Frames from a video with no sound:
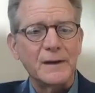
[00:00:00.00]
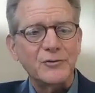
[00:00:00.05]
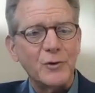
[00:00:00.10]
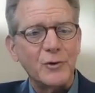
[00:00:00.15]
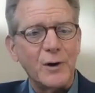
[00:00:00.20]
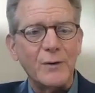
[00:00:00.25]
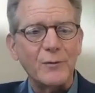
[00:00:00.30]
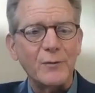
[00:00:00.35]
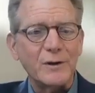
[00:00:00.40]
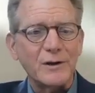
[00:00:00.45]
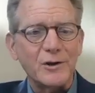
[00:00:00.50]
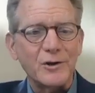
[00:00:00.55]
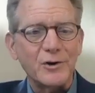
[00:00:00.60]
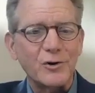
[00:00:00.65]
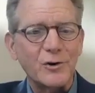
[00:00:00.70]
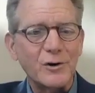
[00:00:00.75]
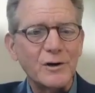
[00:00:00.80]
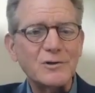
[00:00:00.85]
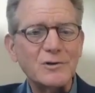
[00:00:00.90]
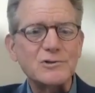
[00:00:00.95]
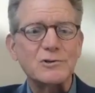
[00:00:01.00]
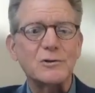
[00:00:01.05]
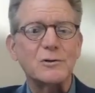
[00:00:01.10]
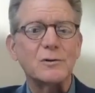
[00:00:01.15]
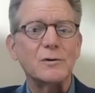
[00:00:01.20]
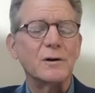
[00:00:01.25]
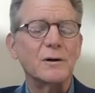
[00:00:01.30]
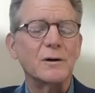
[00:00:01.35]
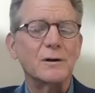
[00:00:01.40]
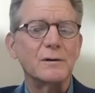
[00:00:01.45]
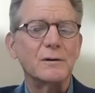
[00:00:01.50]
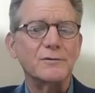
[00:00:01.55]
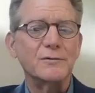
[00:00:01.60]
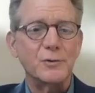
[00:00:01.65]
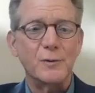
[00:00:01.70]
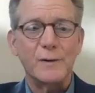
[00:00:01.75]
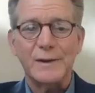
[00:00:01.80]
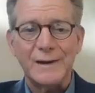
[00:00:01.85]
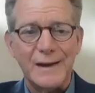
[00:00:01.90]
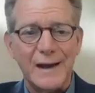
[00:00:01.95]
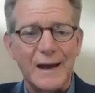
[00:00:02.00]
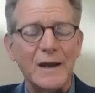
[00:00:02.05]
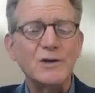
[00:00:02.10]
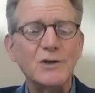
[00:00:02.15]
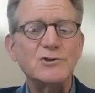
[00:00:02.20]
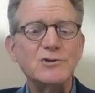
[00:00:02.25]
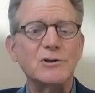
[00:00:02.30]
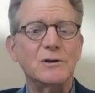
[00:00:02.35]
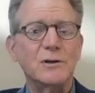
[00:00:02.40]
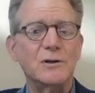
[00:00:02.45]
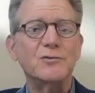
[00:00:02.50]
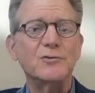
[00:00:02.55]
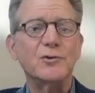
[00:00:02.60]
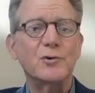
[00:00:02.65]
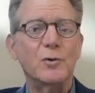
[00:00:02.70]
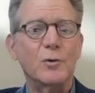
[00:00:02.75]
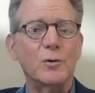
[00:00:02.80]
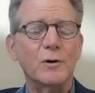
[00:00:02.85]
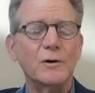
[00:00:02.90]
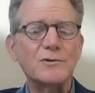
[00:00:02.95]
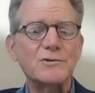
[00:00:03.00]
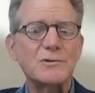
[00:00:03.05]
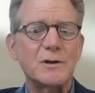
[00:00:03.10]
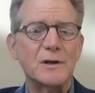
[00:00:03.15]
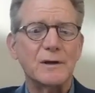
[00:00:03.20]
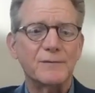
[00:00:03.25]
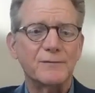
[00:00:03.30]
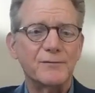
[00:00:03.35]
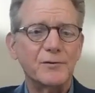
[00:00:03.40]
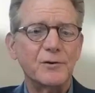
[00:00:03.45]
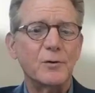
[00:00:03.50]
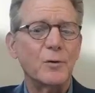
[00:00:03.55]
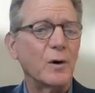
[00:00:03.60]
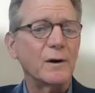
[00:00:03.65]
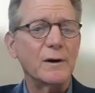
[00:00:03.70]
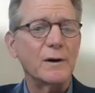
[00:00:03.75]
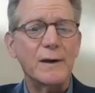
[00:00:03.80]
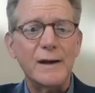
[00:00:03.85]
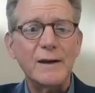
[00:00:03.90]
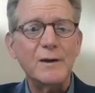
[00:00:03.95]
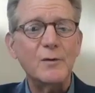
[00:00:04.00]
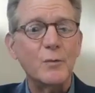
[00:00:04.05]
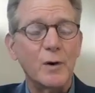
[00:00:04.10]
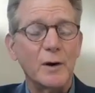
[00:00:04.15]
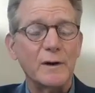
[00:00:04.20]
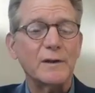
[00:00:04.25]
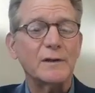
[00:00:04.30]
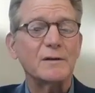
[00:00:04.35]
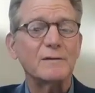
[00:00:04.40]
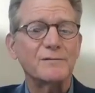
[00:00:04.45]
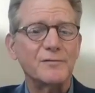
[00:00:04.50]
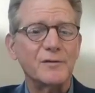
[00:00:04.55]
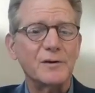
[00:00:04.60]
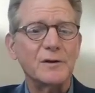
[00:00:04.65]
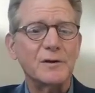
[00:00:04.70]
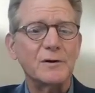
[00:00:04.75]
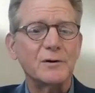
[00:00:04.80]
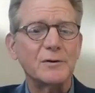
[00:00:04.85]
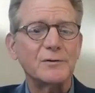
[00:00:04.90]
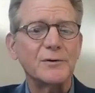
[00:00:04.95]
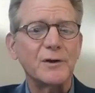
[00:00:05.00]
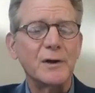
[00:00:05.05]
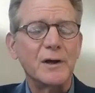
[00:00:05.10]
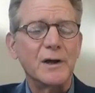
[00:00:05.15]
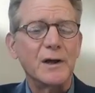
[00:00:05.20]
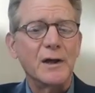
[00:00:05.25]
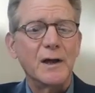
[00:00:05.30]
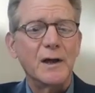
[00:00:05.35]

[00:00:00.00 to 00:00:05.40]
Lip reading: So I would encourage you to engage in this course if you are anyone in the field